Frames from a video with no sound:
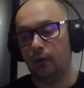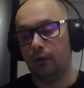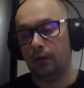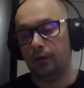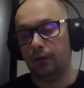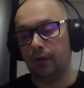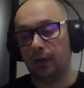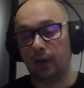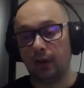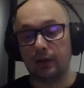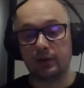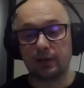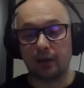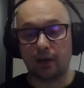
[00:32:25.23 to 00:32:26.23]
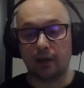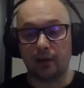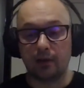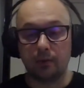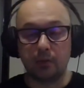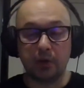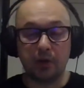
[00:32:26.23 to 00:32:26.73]
they like say
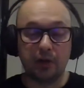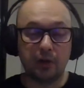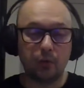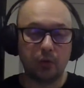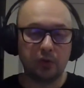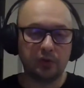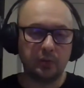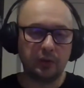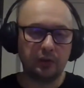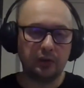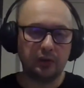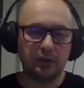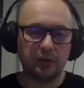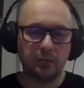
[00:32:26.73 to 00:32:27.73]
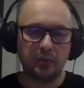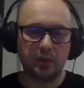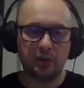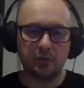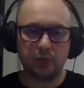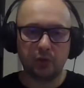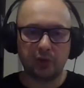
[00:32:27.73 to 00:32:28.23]
that Peter was building St.
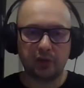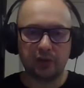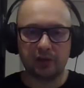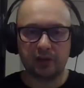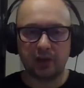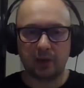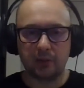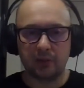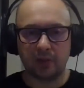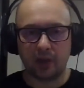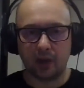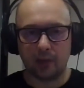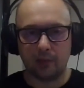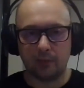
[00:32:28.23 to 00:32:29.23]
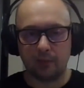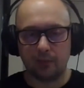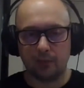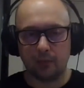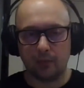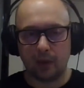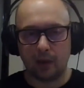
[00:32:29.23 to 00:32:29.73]
Petersburg at the same time
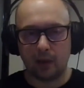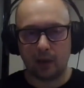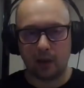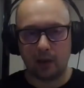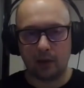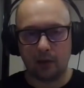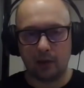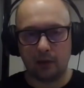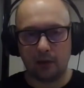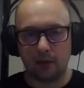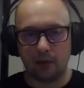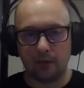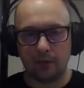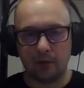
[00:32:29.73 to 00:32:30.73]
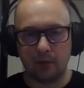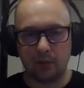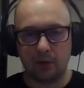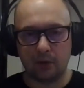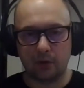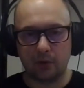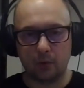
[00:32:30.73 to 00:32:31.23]
and uh,
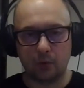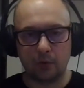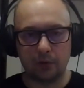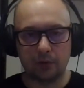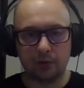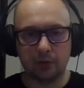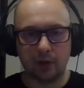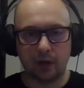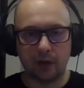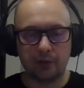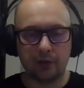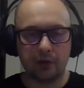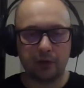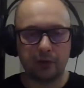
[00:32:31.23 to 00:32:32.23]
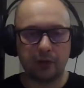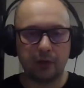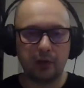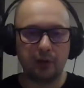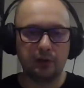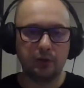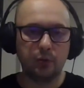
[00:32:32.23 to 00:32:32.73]
Viborg was under
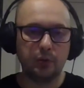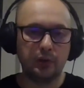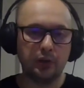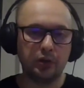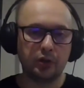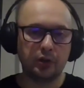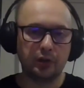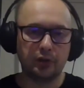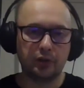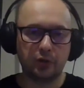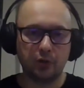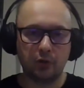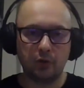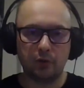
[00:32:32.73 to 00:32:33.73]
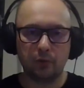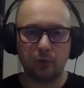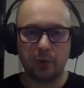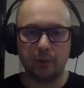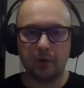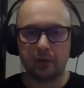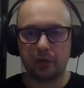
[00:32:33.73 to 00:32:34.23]
the Swedish control.
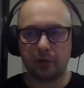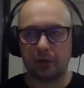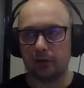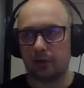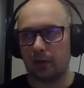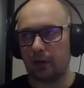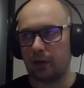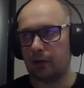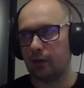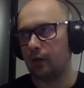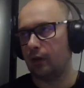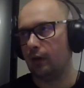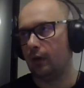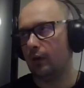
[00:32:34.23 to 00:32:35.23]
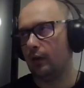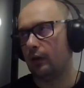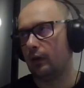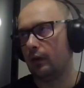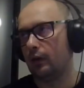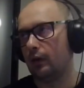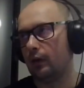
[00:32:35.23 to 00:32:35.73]
Viborg is like
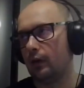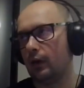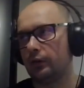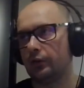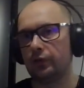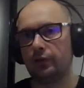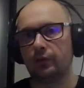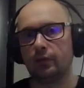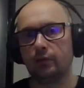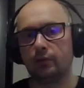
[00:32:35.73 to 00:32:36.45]
uh, hundred,